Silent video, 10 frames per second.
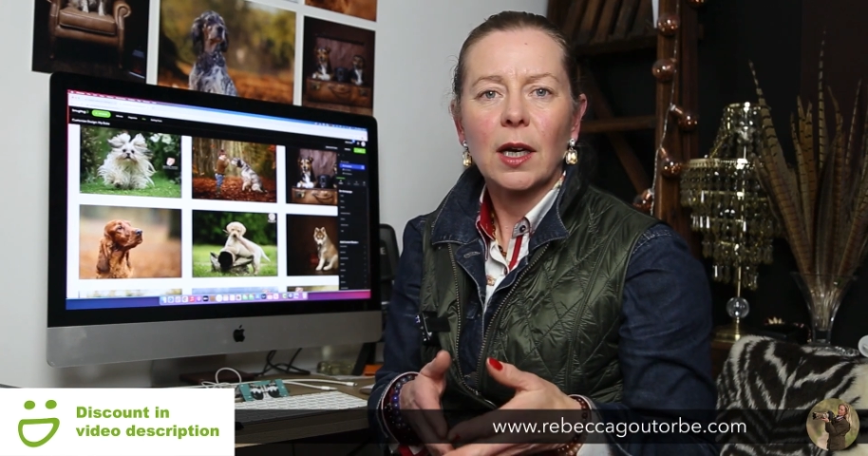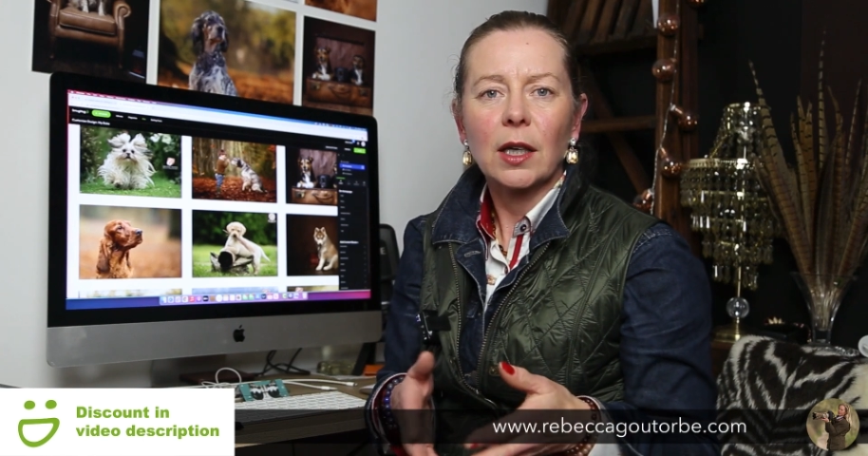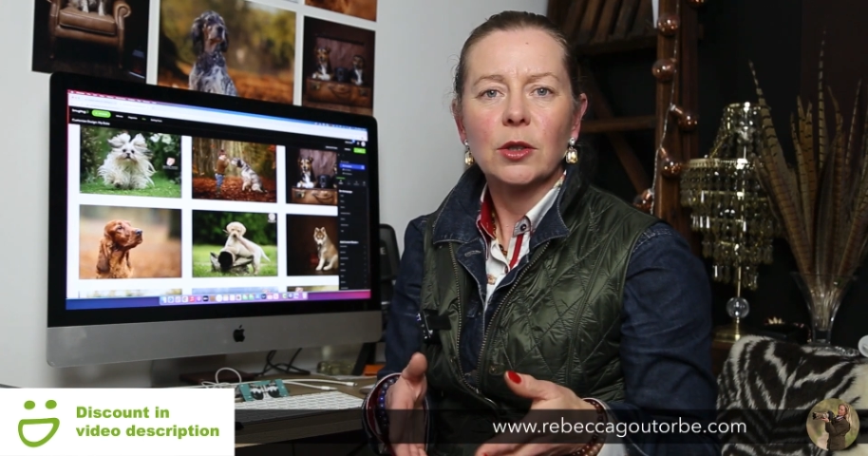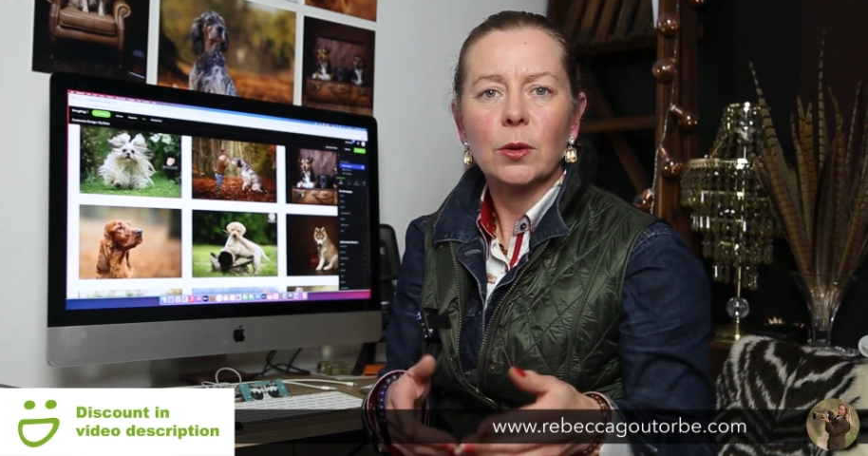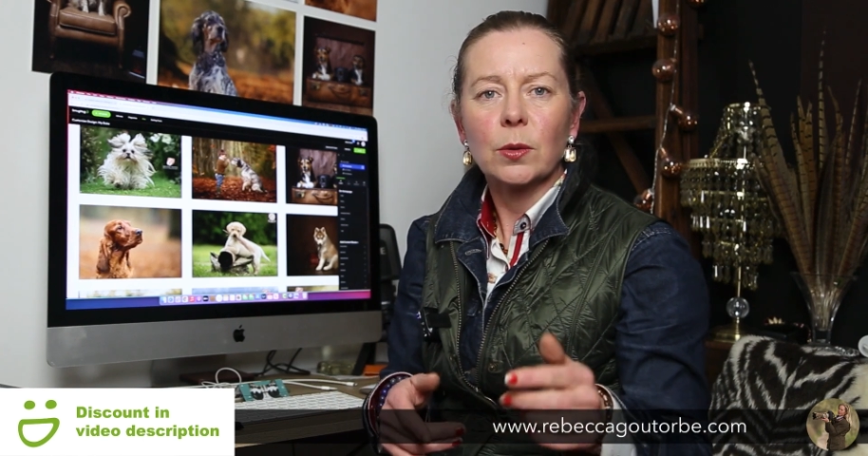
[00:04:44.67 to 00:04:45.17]

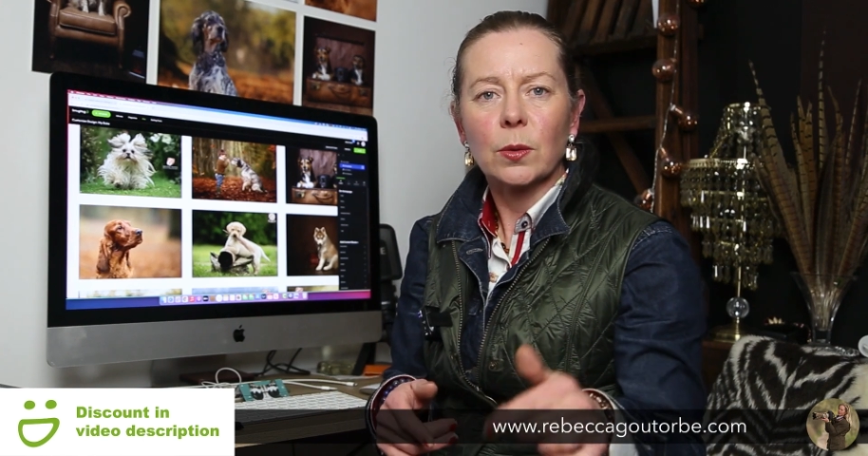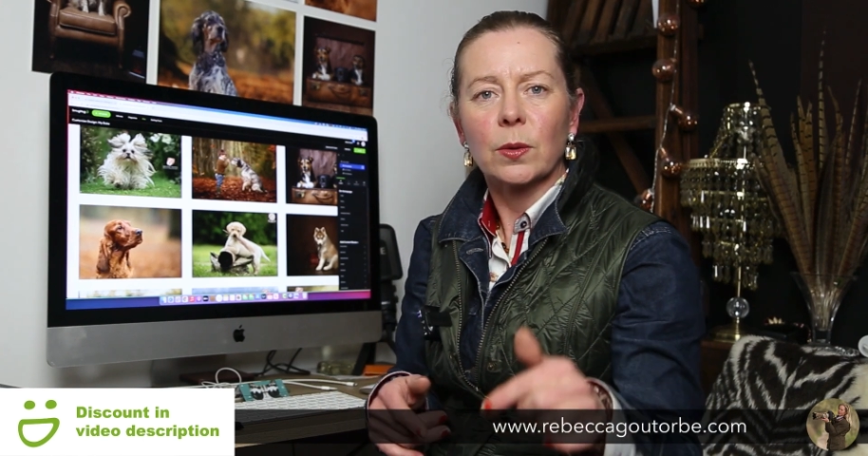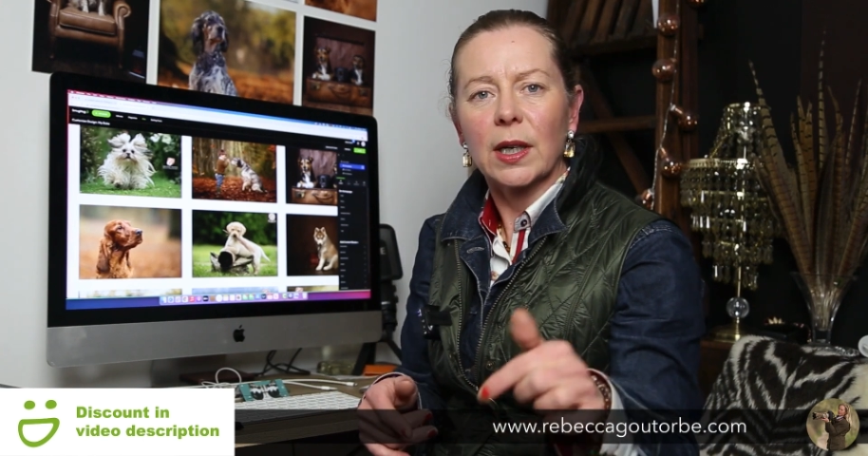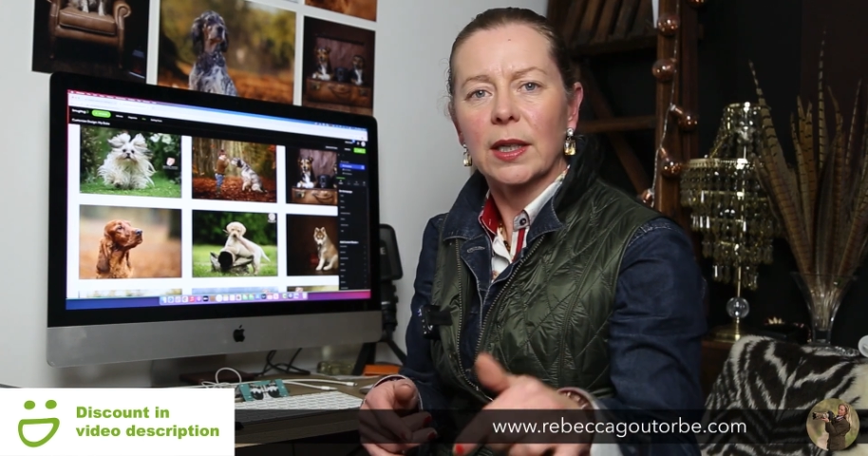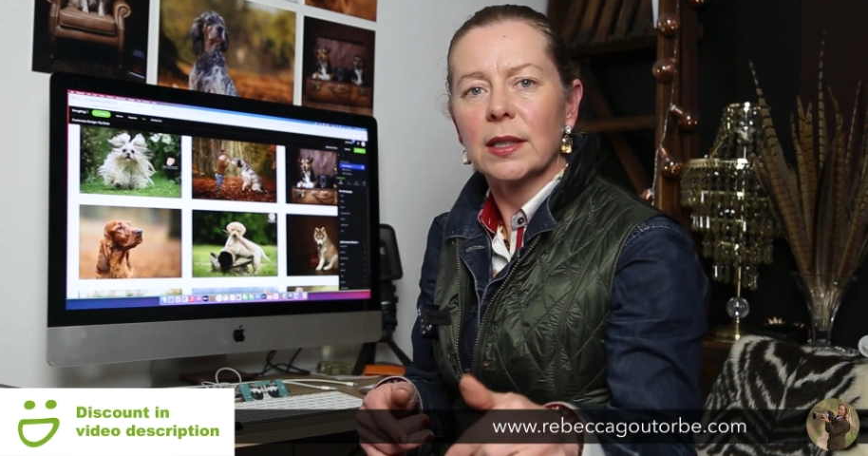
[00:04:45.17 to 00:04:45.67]
As usual,
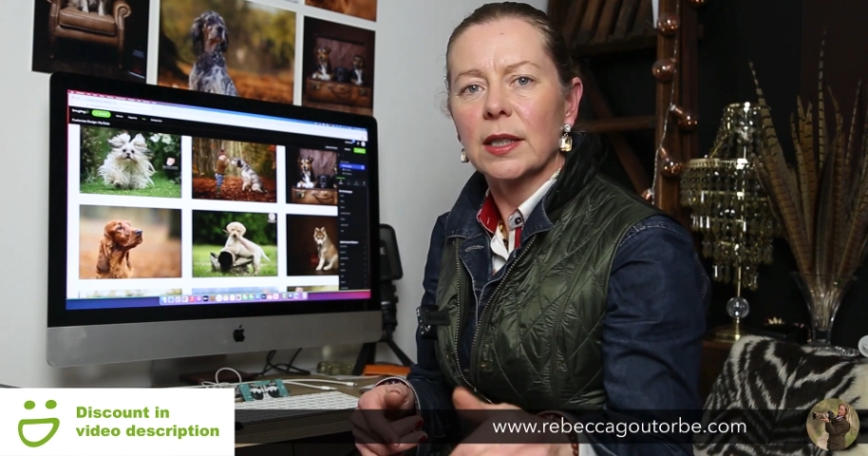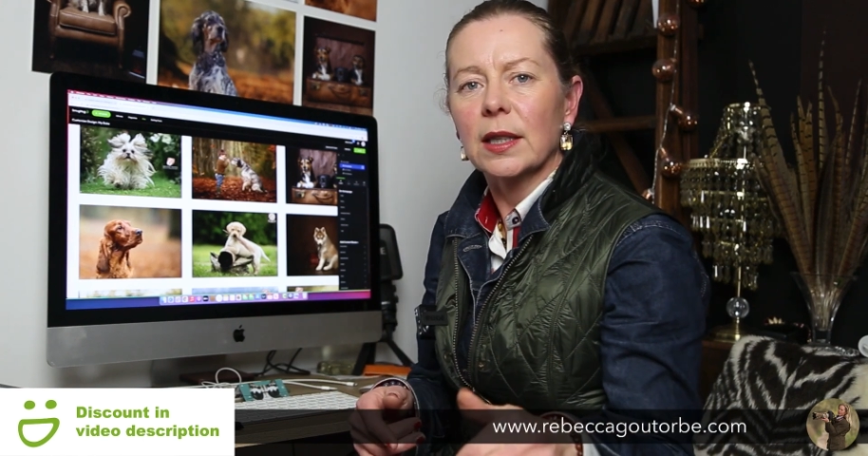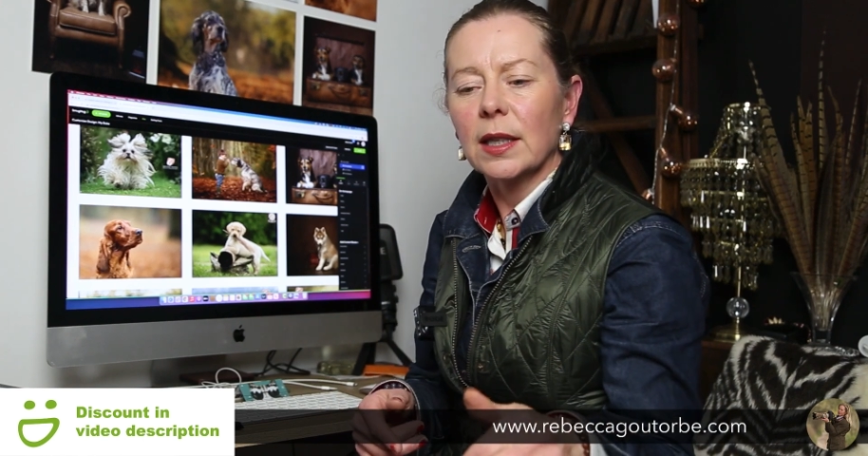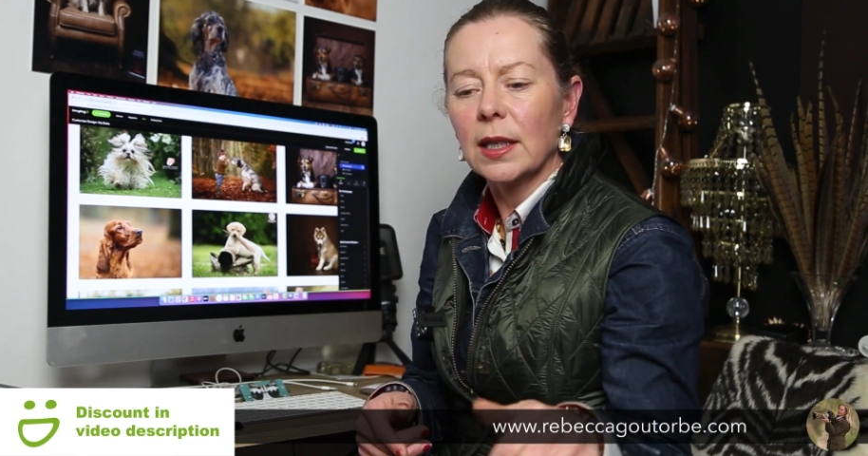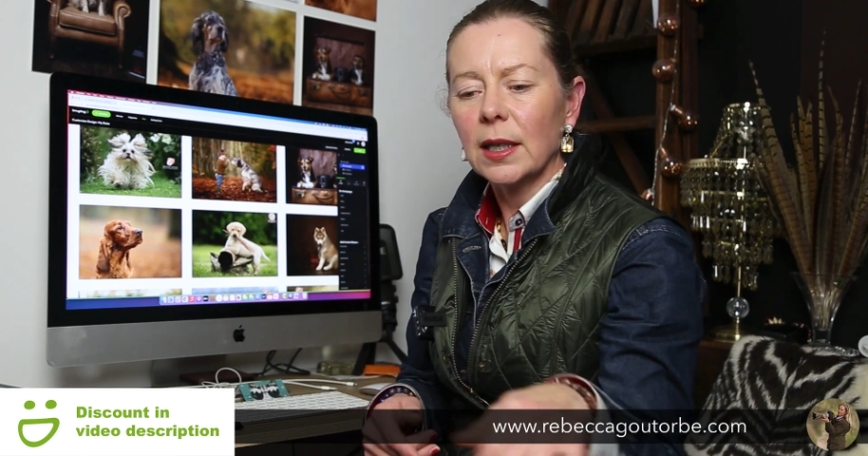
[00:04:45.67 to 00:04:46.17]
that is
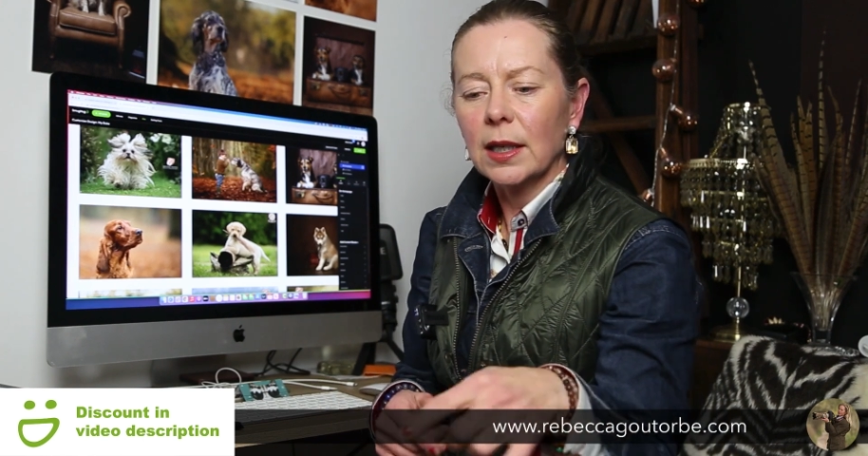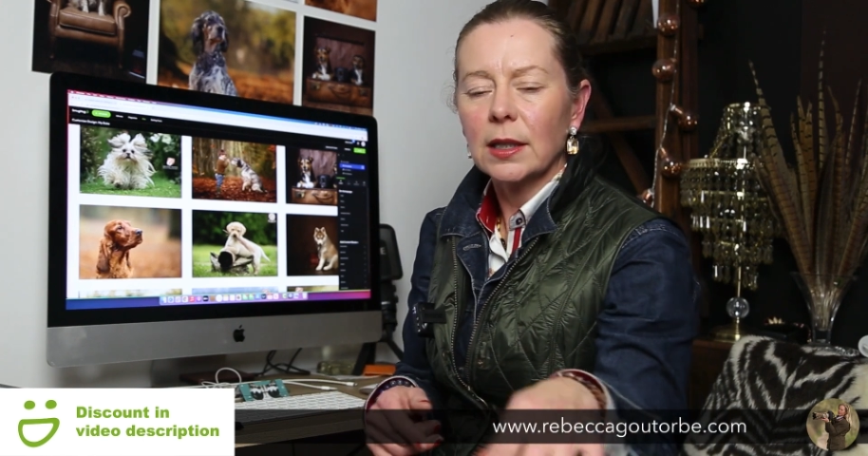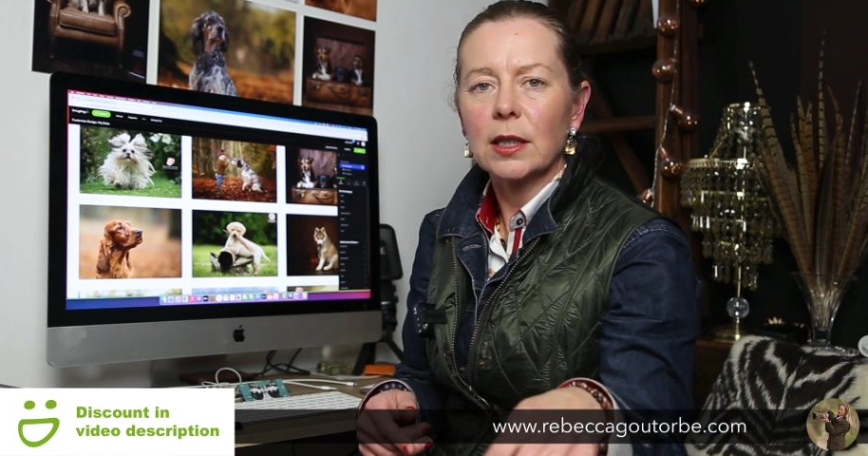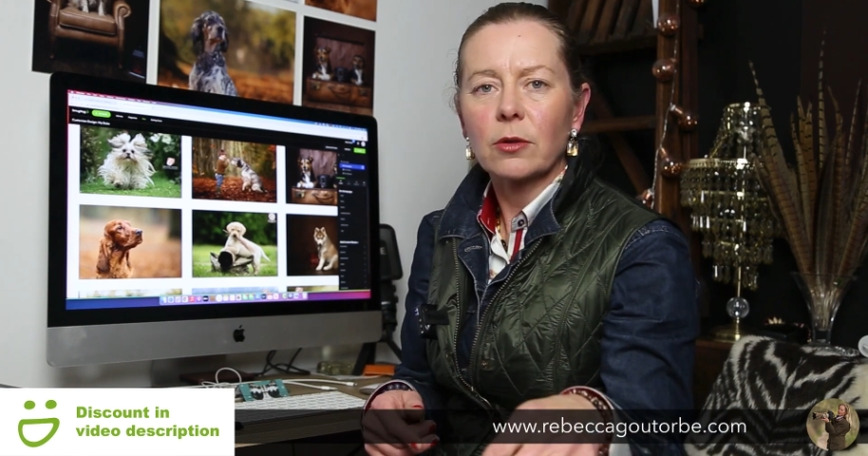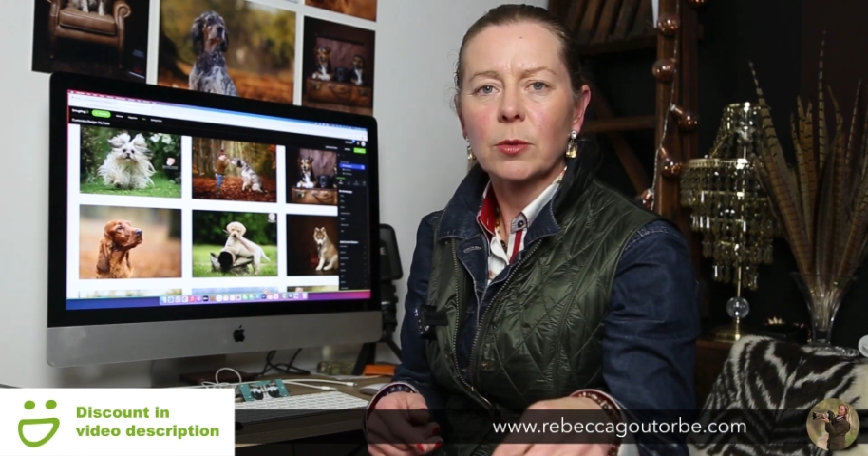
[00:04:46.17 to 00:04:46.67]
in the
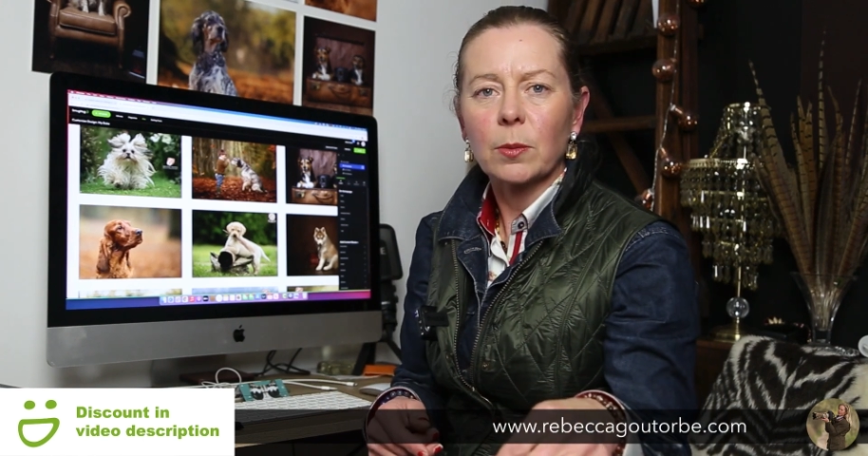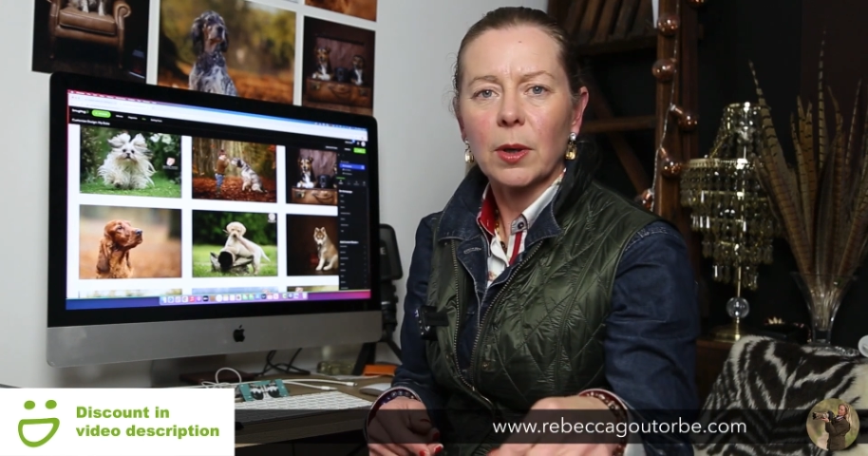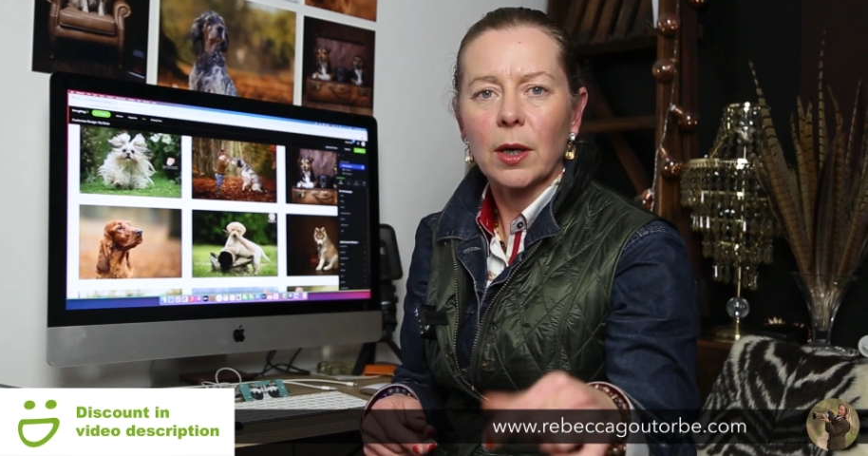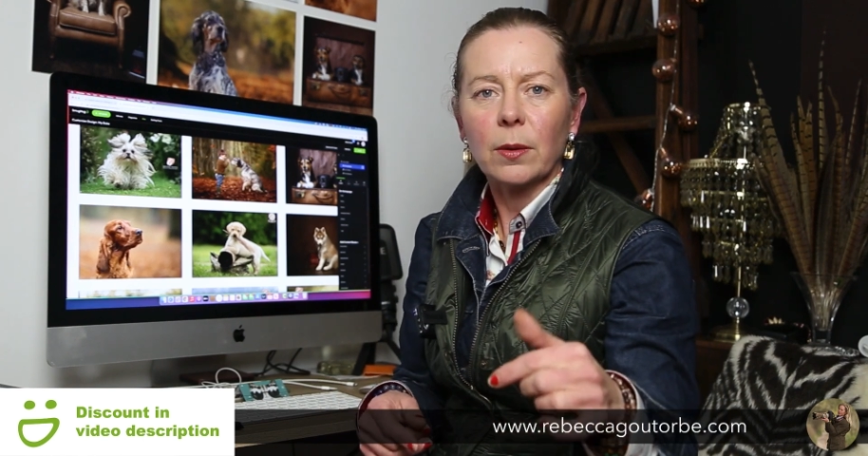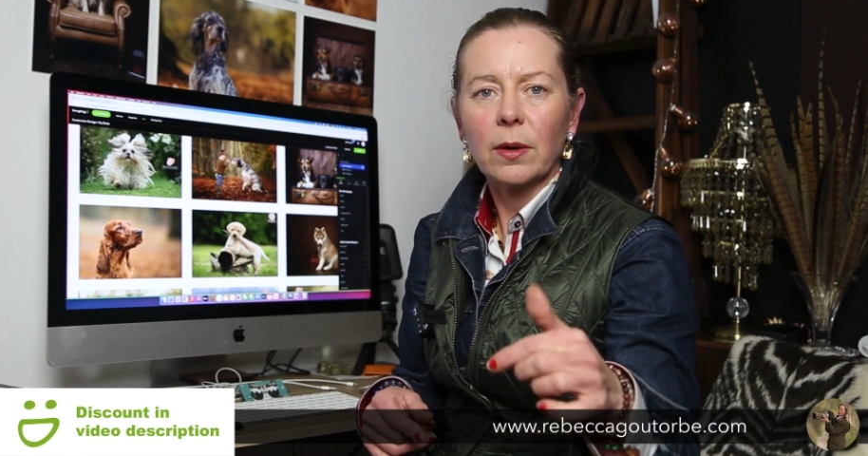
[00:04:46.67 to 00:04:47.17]
description below.